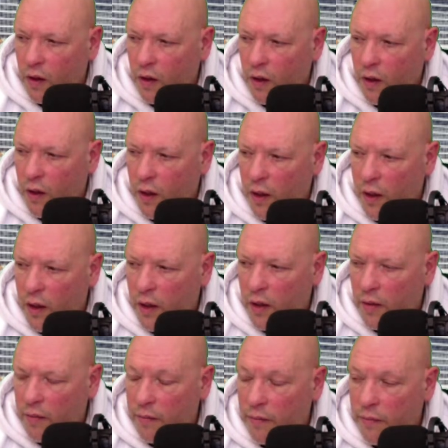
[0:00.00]

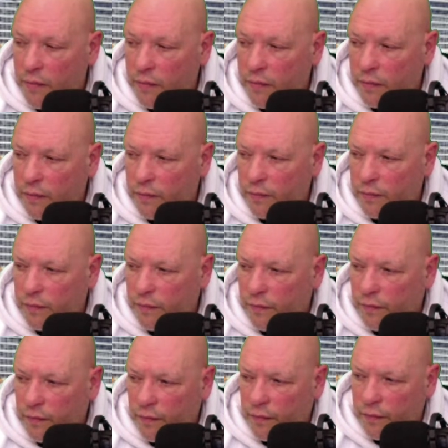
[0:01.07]
Um,
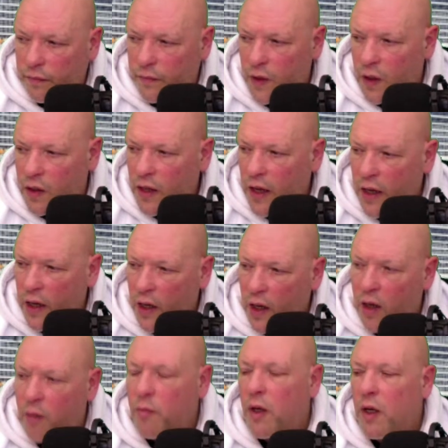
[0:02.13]
okay.
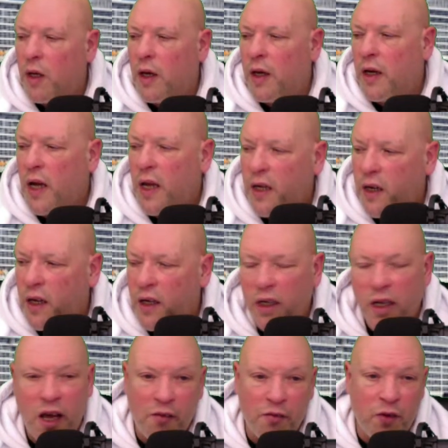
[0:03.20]
And
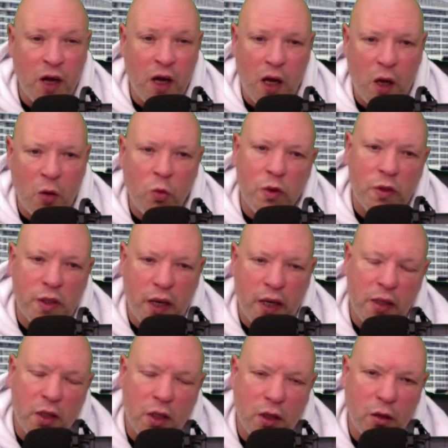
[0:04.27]
Governor, I will say
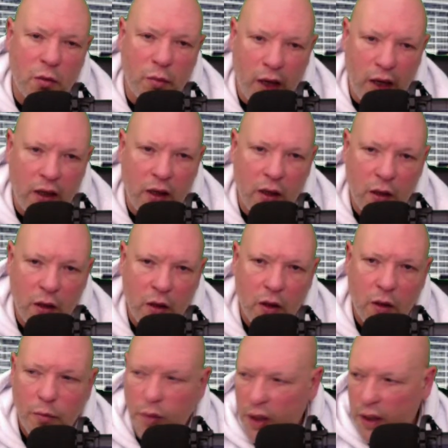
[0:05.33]
to you, mate,
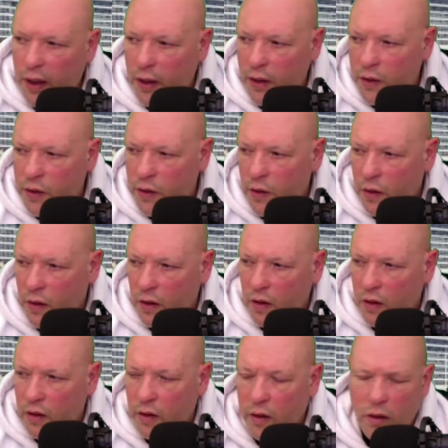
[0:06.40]
please
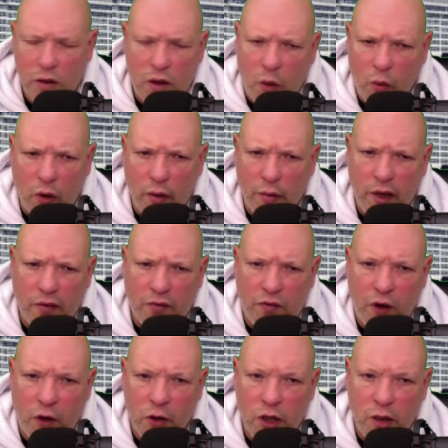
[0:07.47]
don't worry about
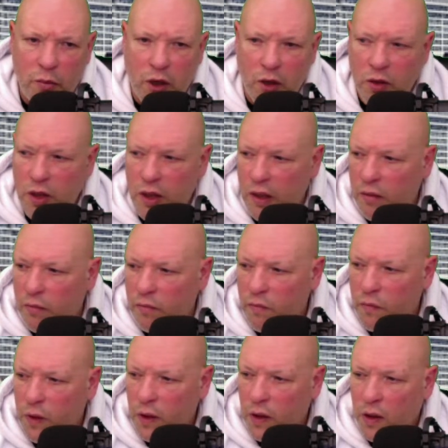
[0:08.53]
Floji Boji.
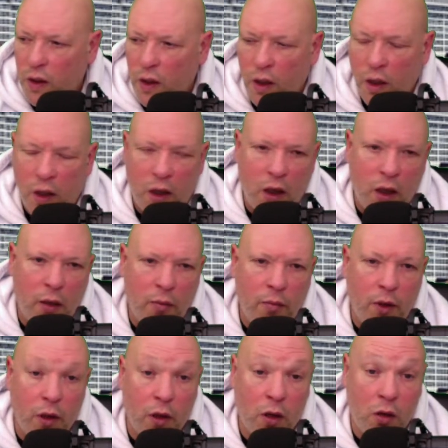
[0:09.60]

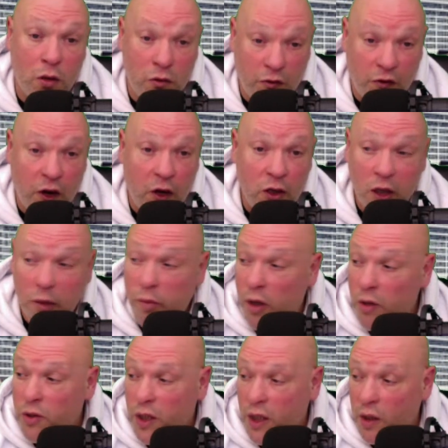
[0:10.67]
Because Floji
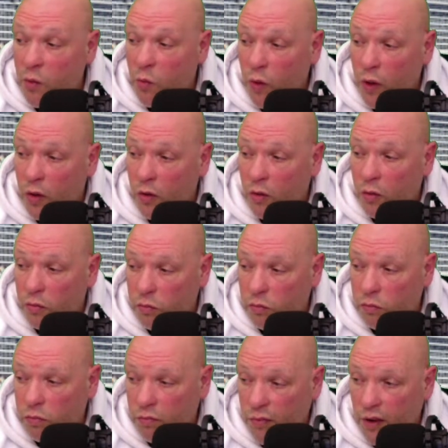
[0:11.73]
Boji will,
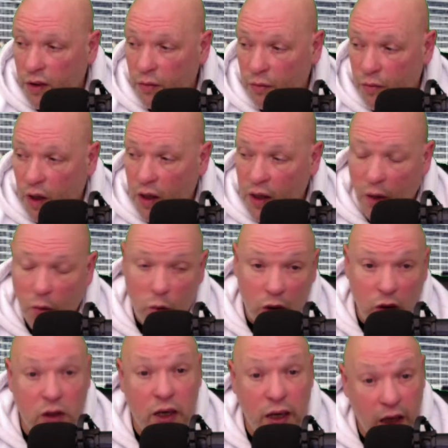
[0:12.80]
okay, we'll
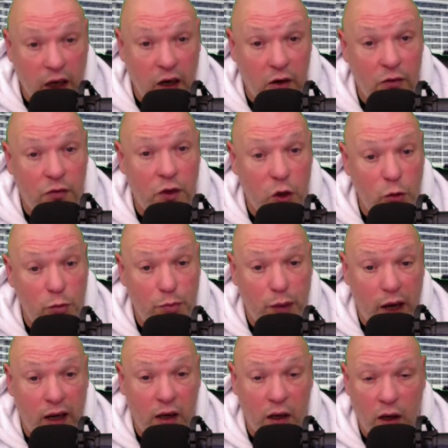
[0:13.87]
take care of you,
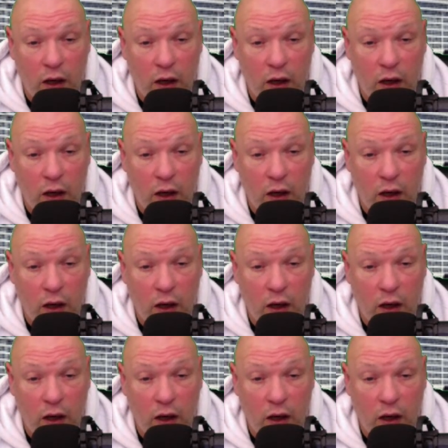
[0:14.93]
but